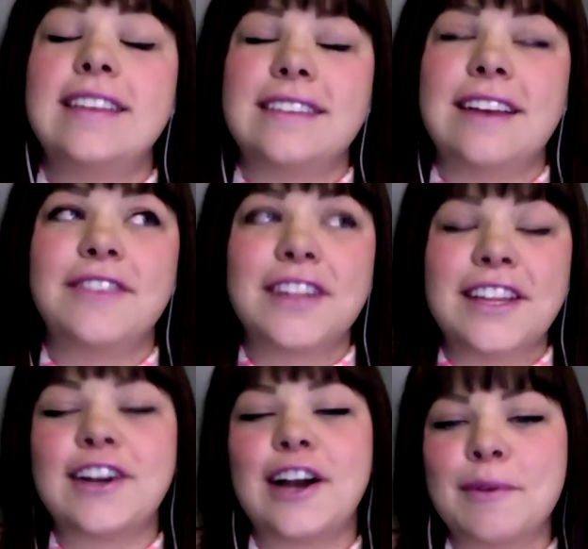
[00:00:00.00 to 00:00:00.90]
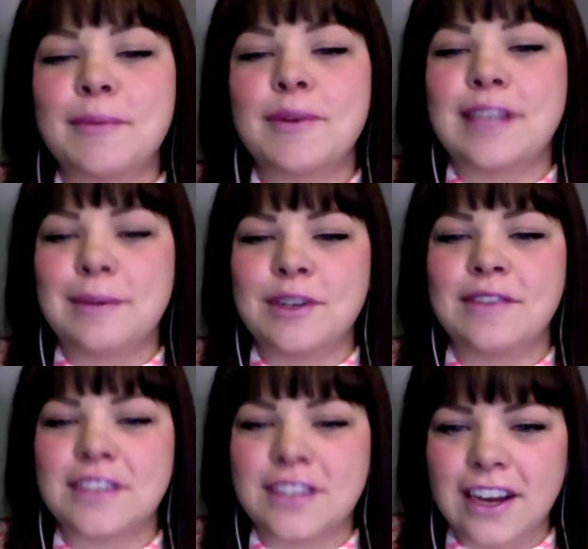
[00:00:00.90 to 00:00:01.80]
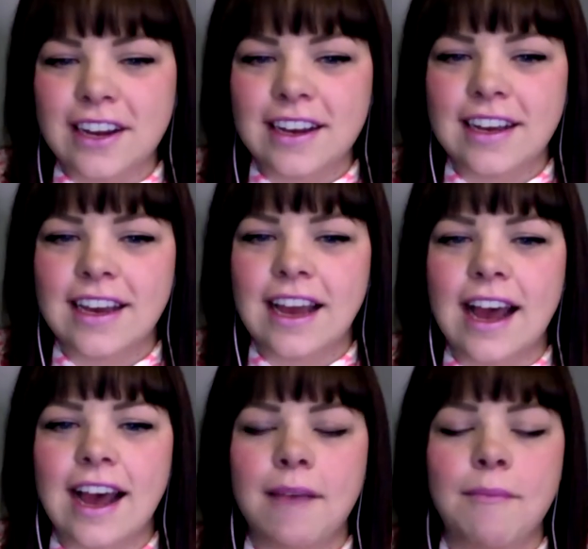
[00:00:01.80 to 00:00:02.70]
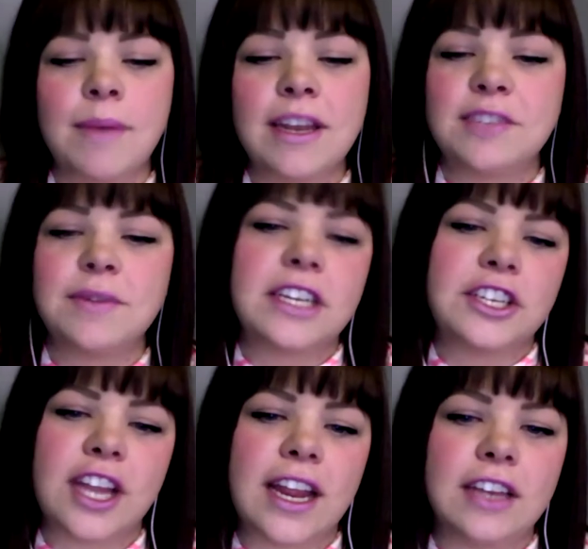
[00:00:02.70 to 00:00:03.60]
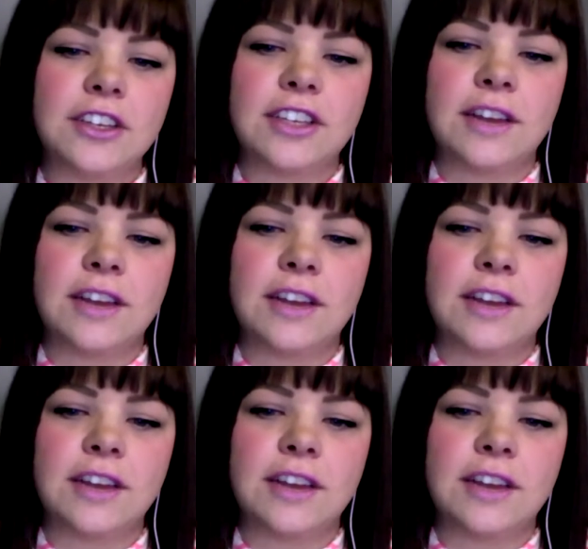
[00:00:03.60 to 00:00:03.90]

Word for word: definitely a common perception of stock, um, but it's really changed, and